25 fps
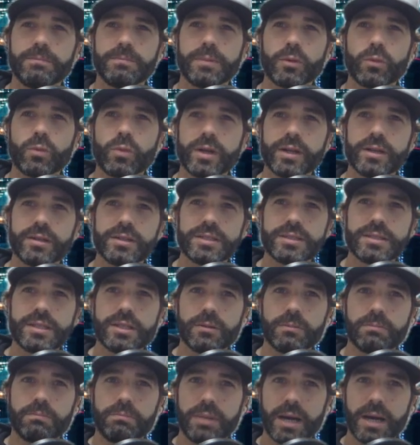But where is
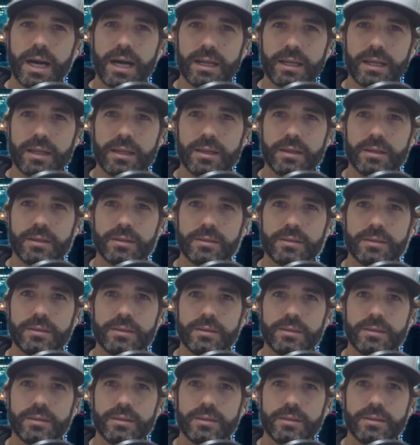their body?
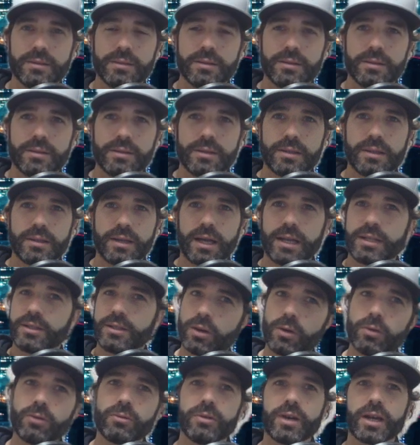I
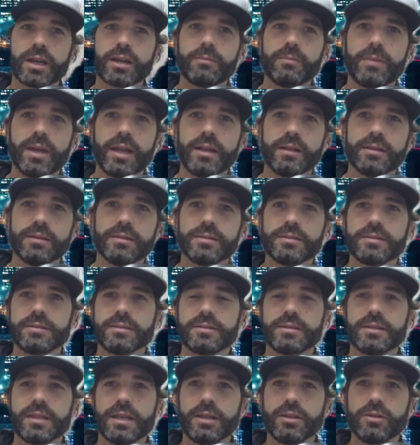don't recommend
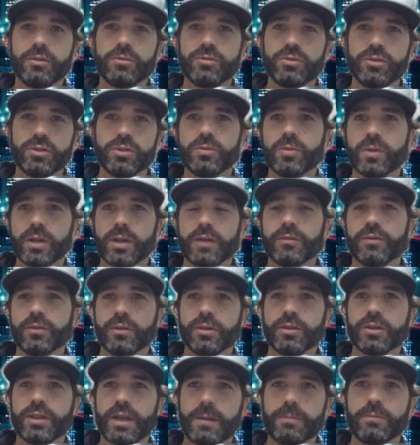that you do
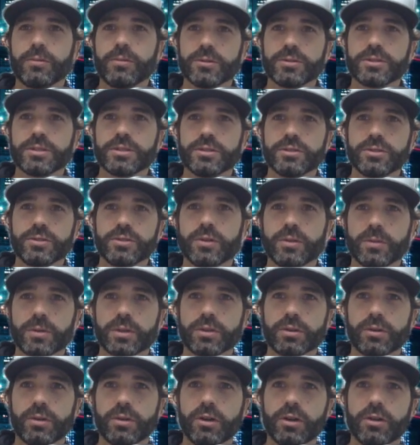whatever that person is doing
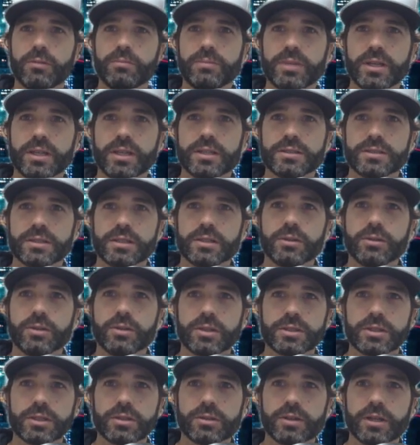with their arm because it
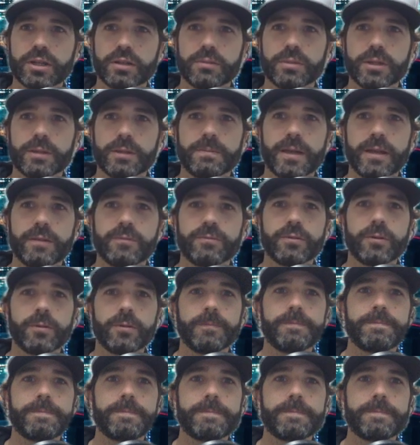looks incredibly painful.